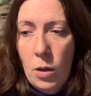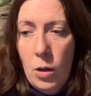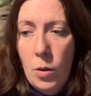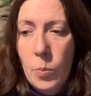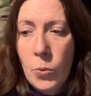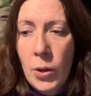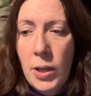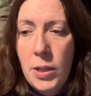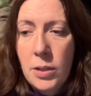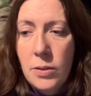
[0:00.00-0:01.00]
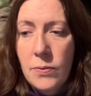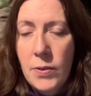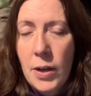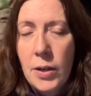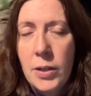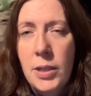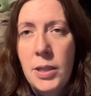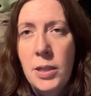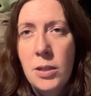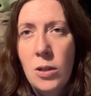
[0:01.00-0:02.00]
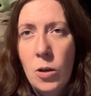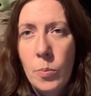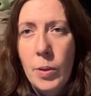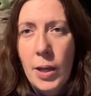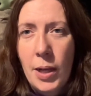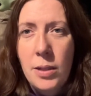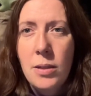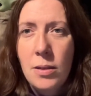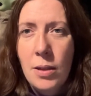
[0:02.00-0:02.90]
our brain is a very complicated